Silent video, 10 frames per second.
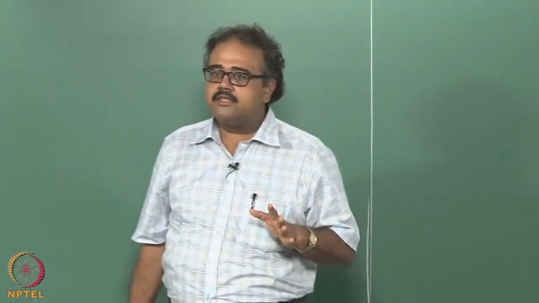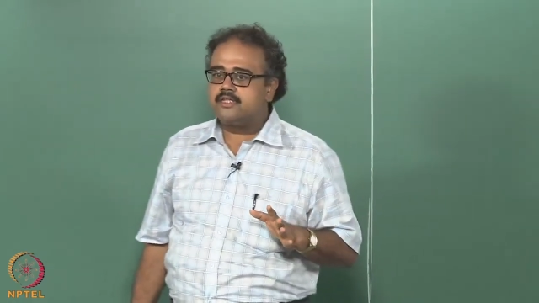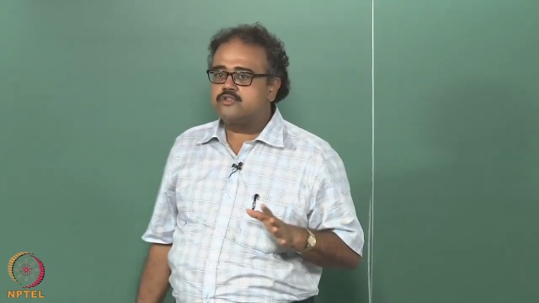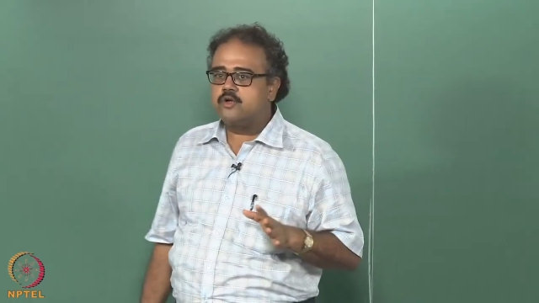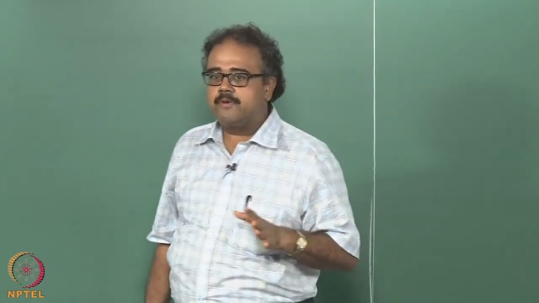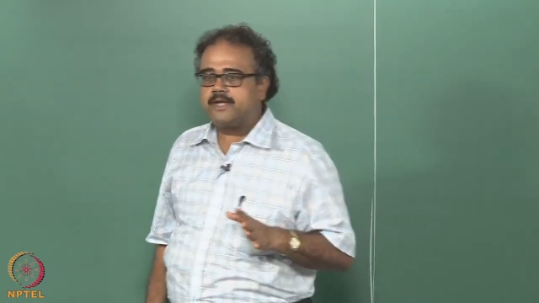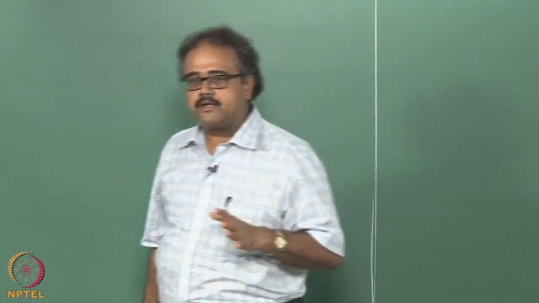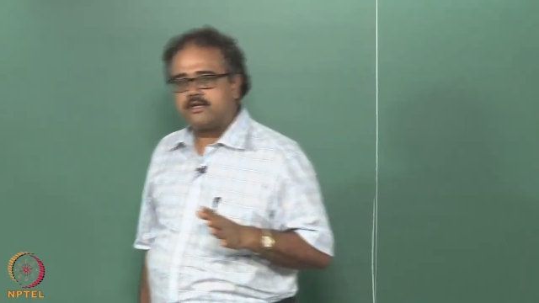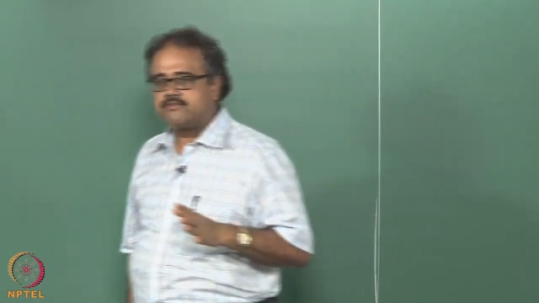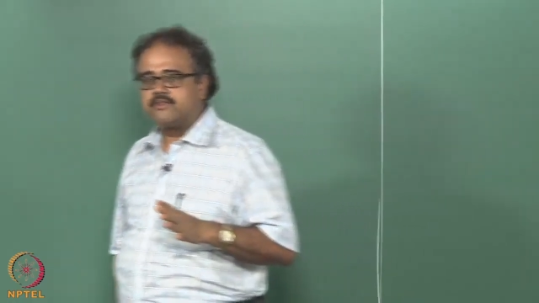There is no
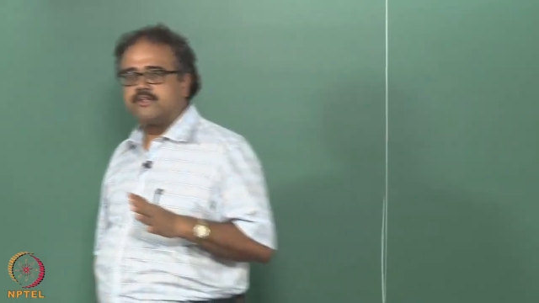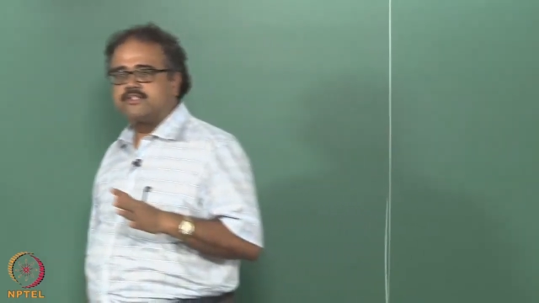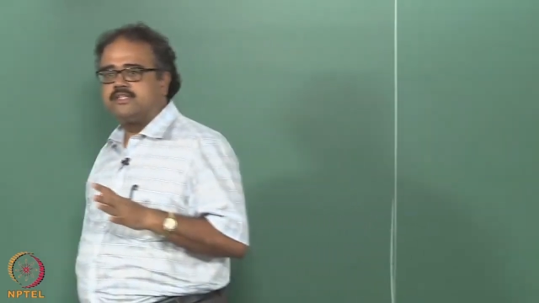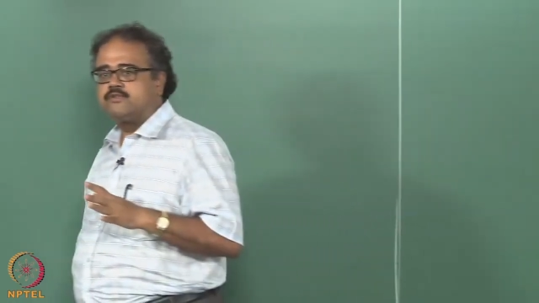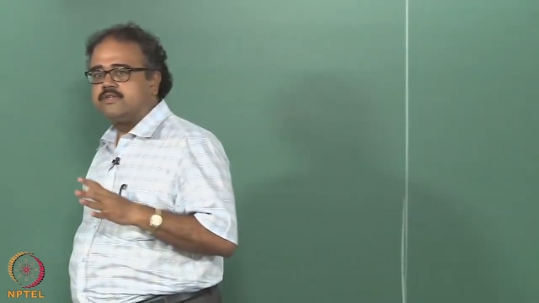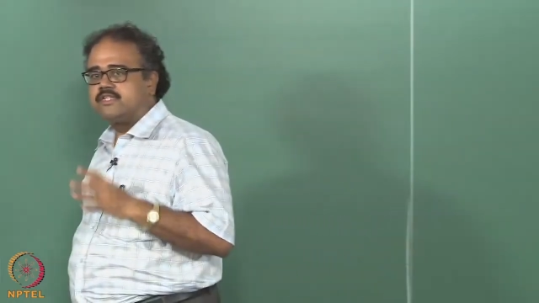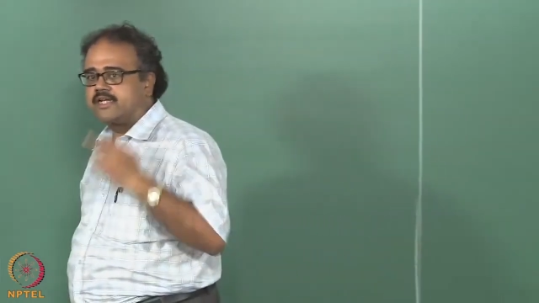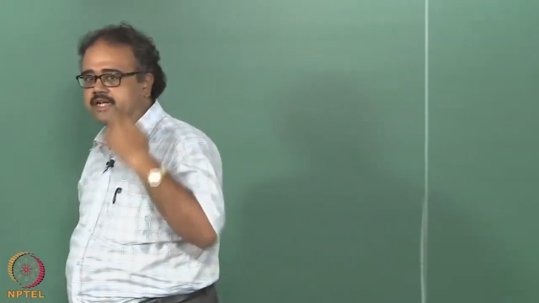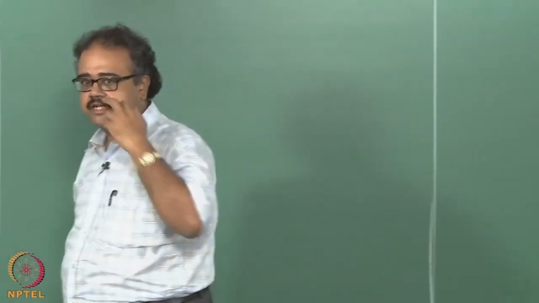particular solution to which it will